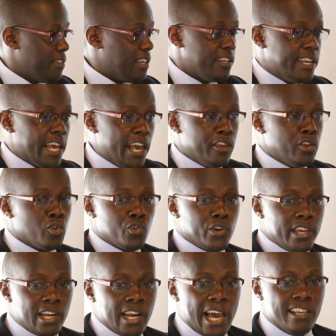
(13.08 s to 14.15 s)
The day you
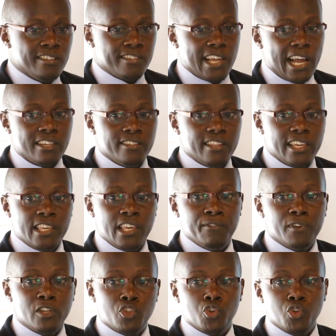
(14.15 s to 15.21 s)
realize that, they
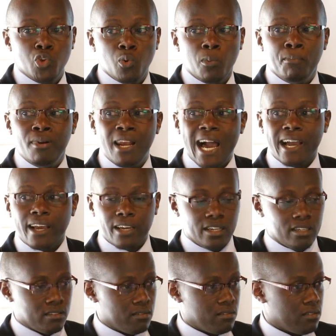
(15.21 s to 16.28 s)
give it to you blank.
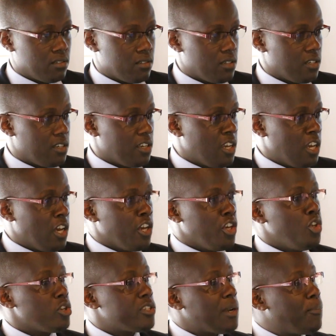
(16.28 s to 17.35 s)

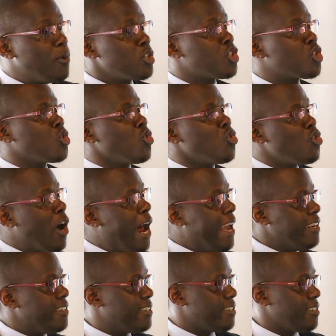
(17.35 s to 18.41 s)
You're supposed to
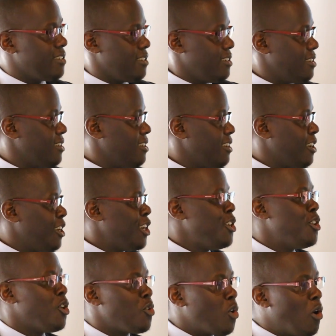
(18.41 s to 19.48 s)
write
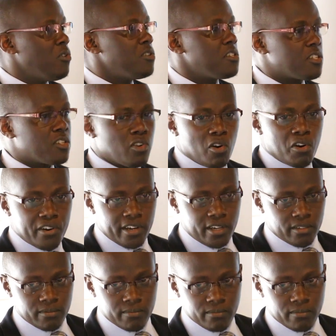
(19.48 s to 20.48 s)
your own story.